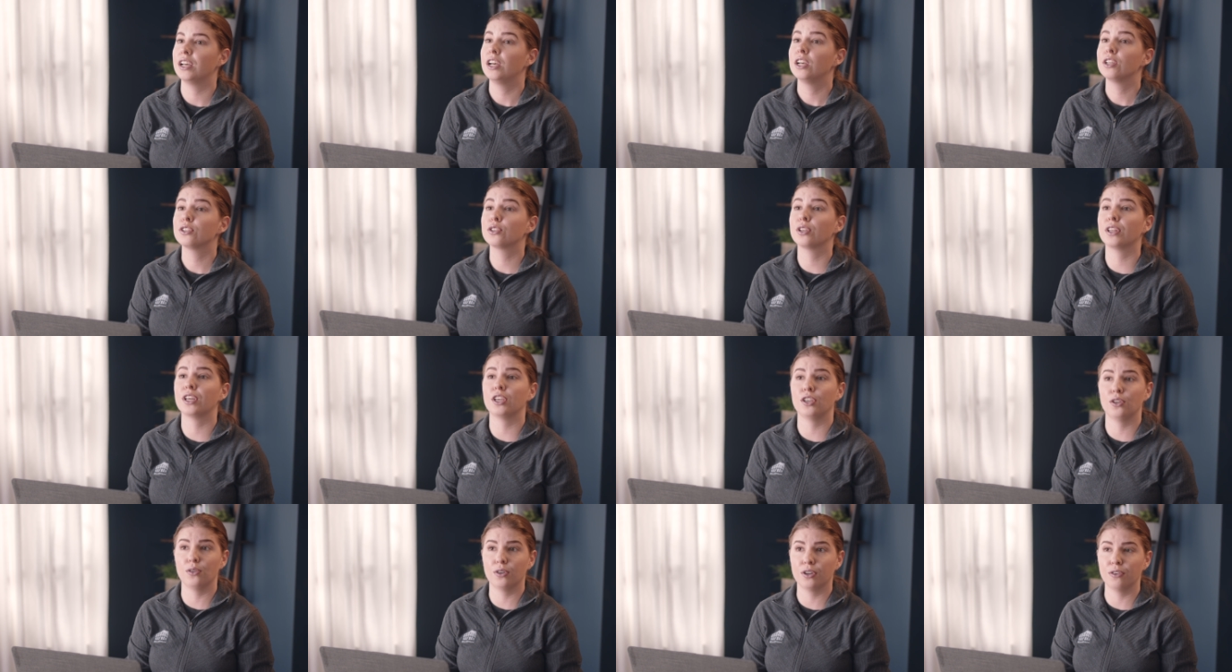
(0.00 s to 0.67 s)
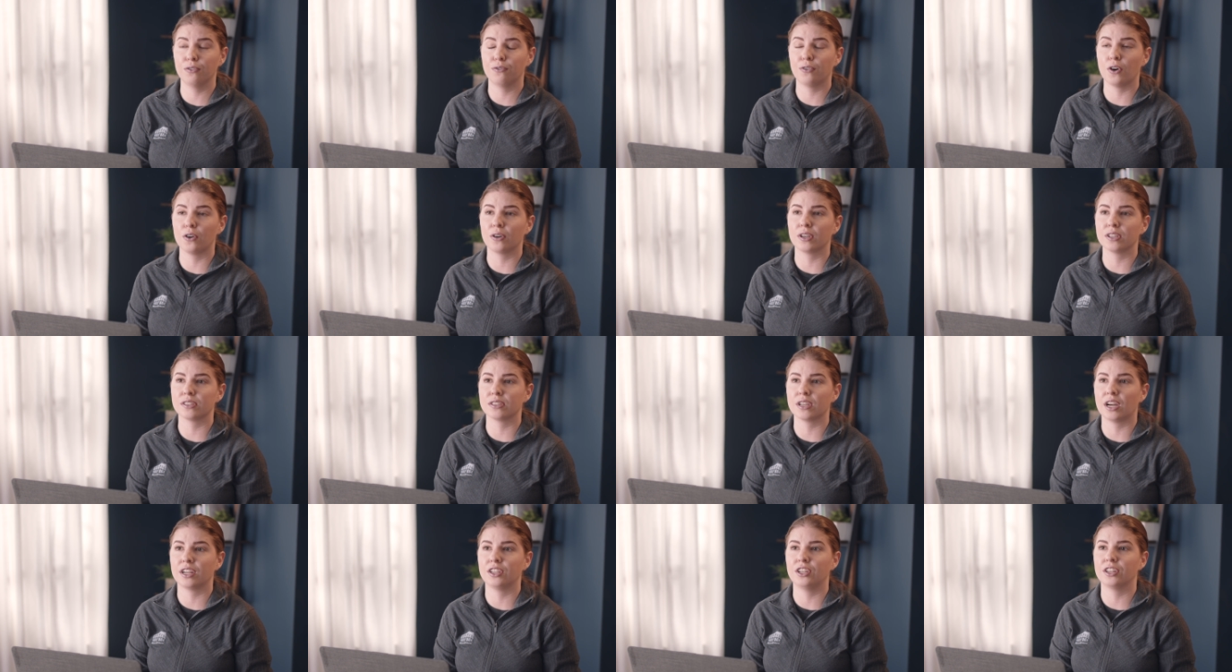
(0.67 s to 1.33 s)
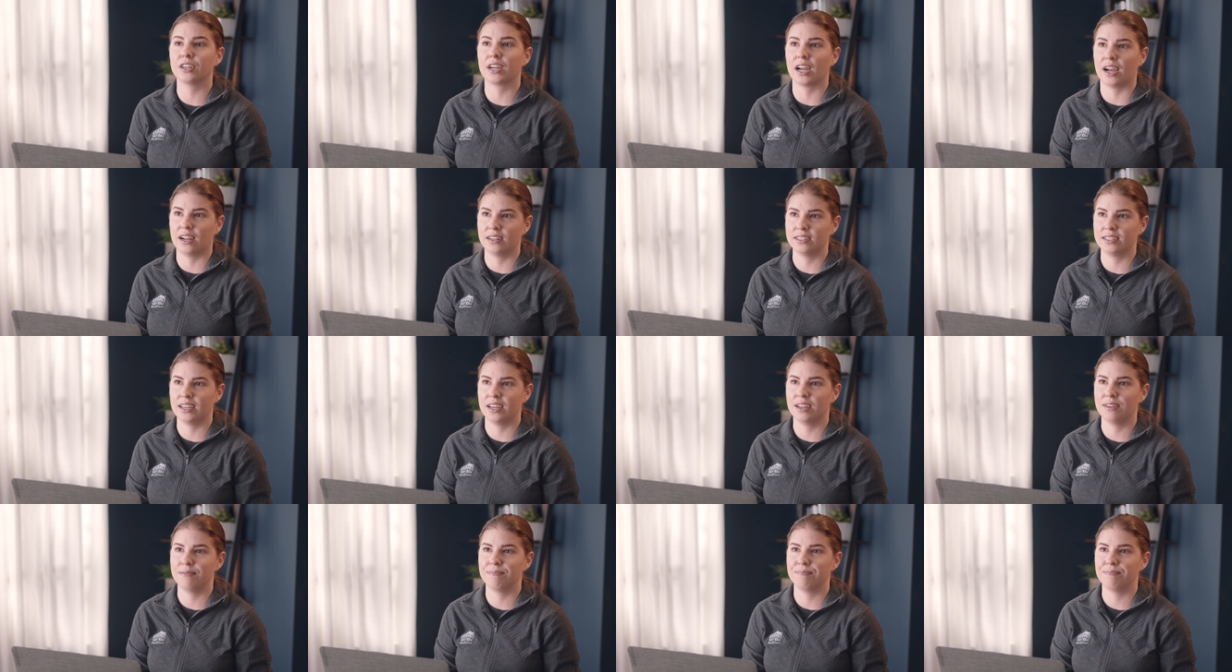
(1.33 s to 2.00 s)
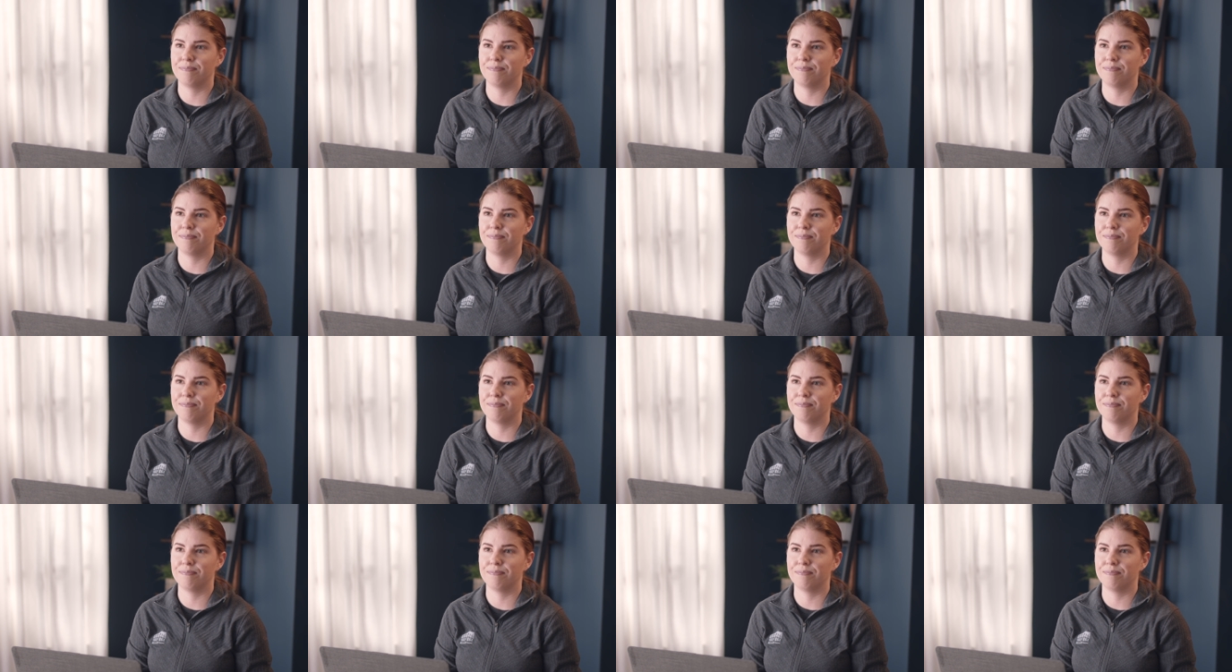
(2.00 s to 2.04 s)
so that you can focus on your content.